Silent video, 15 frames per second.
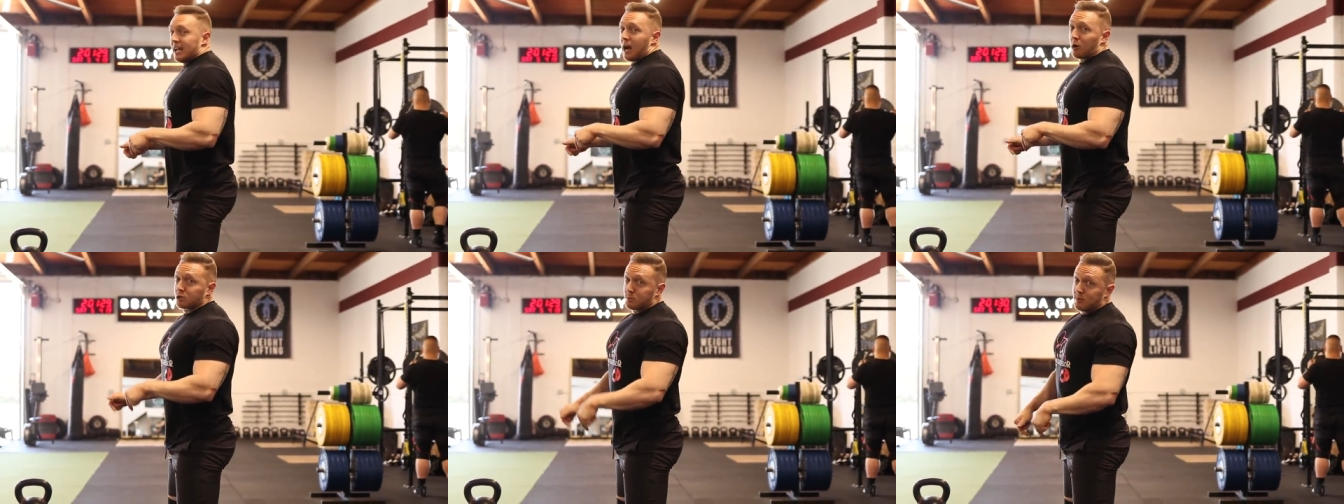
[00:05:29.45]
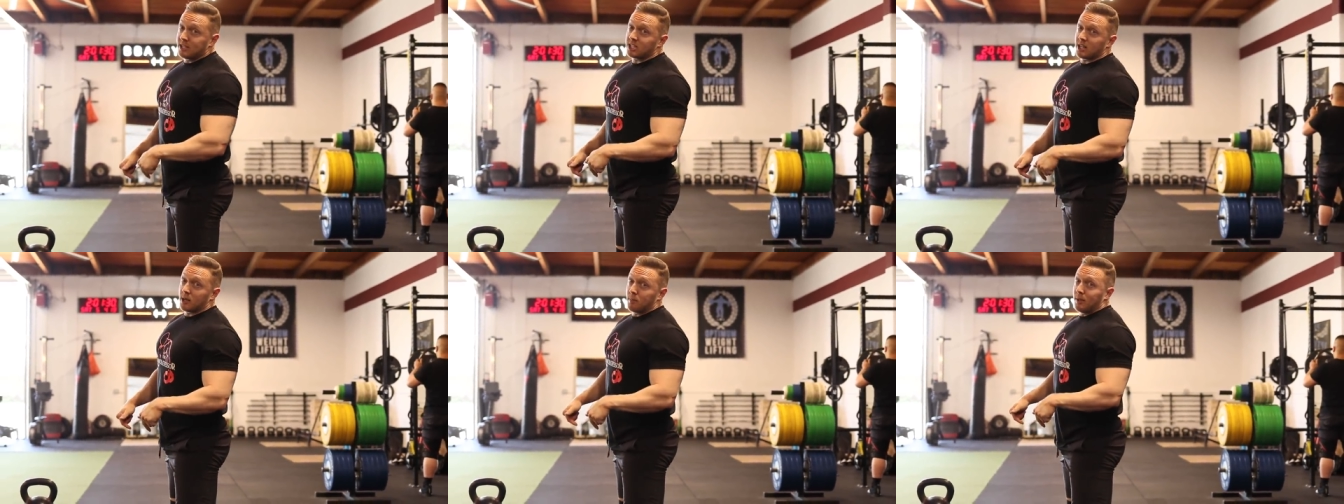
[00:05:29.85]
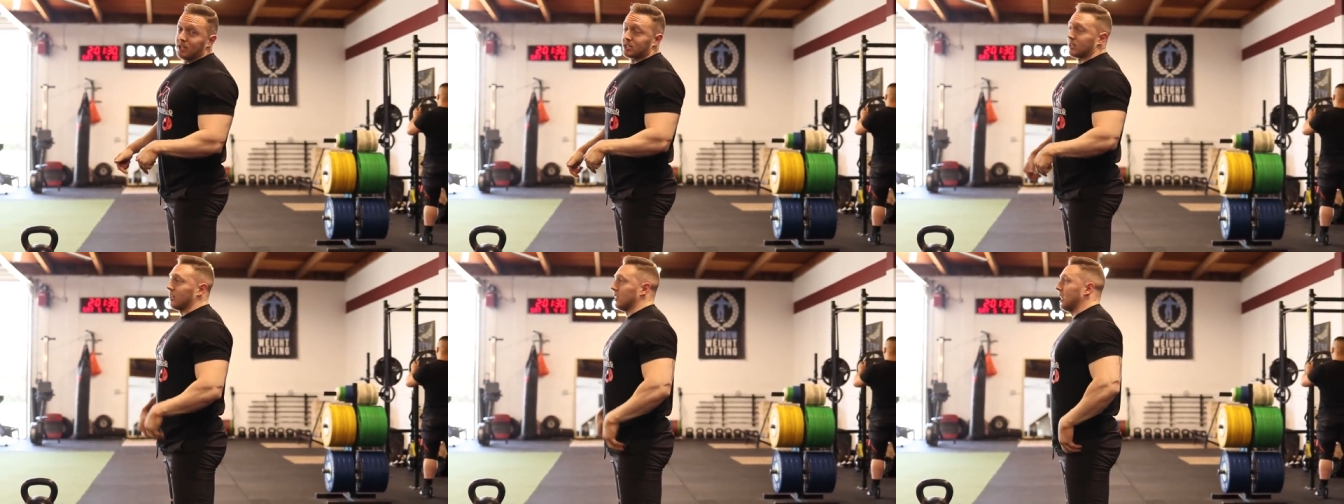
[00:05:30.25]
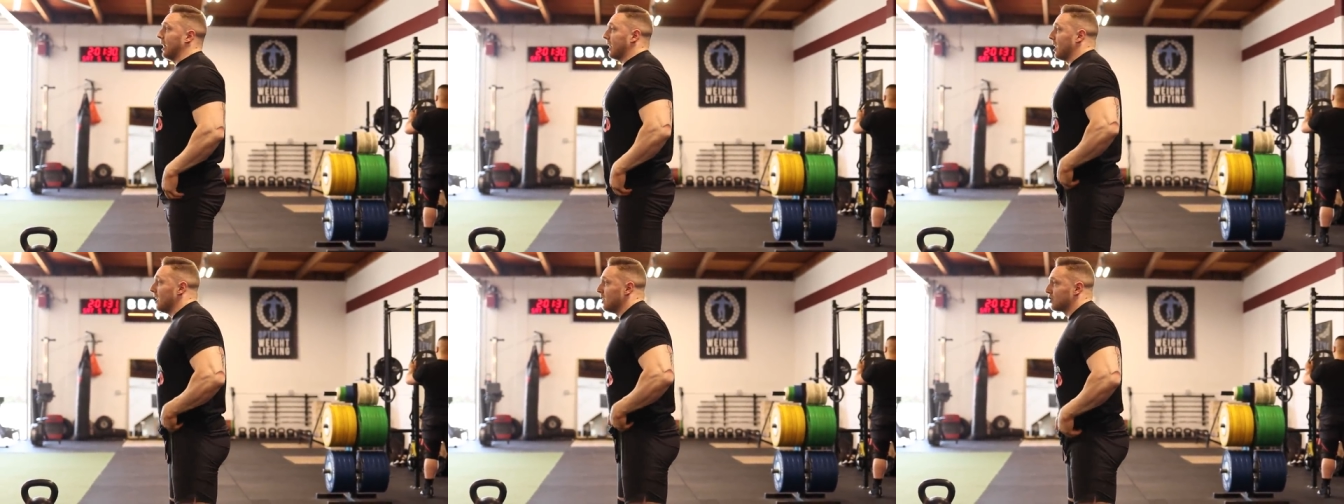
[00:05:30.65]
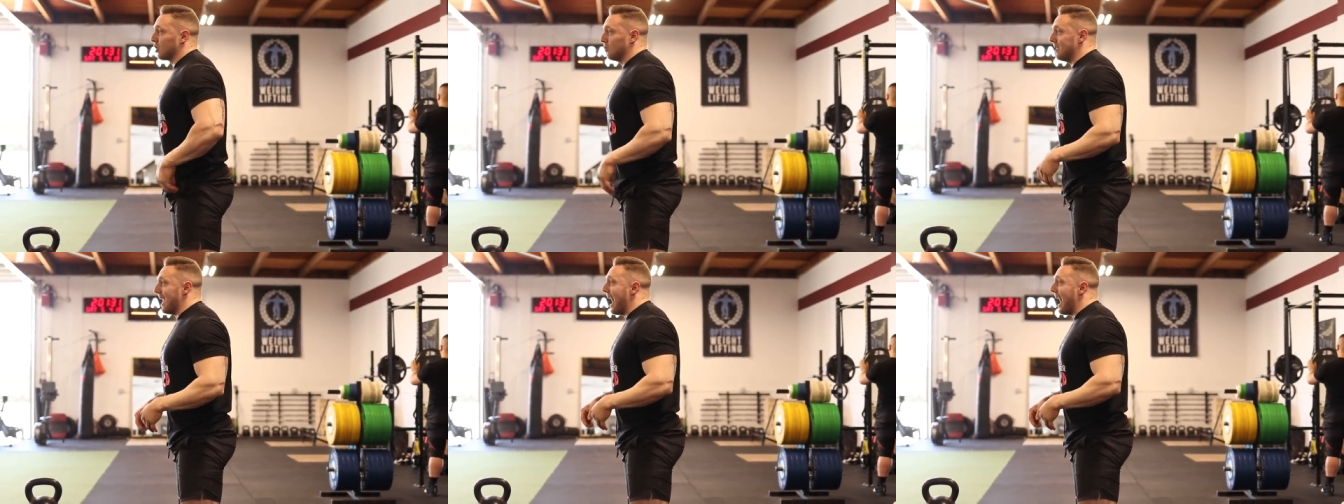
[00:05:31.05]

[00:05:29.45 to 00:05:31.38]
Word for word: I was missing a piece of the link. So